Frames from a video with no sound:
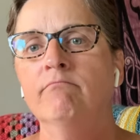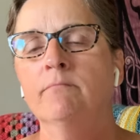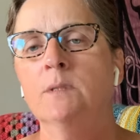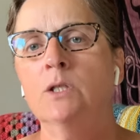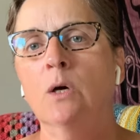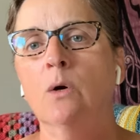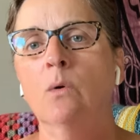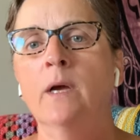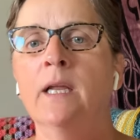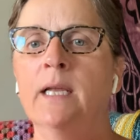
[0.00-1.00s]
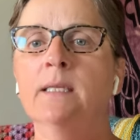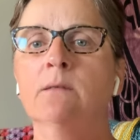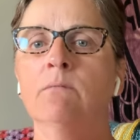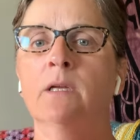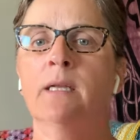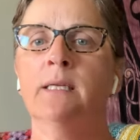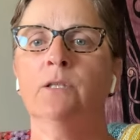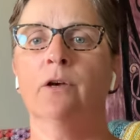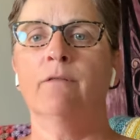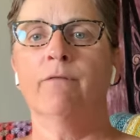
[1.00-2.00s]
So it is, it is
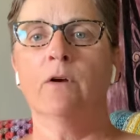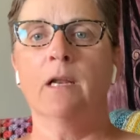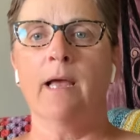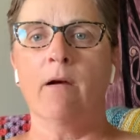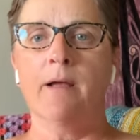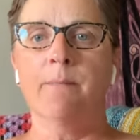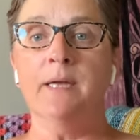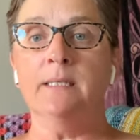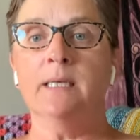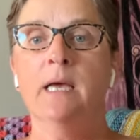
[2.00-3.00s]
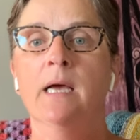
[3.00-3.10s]
good for a layering piece.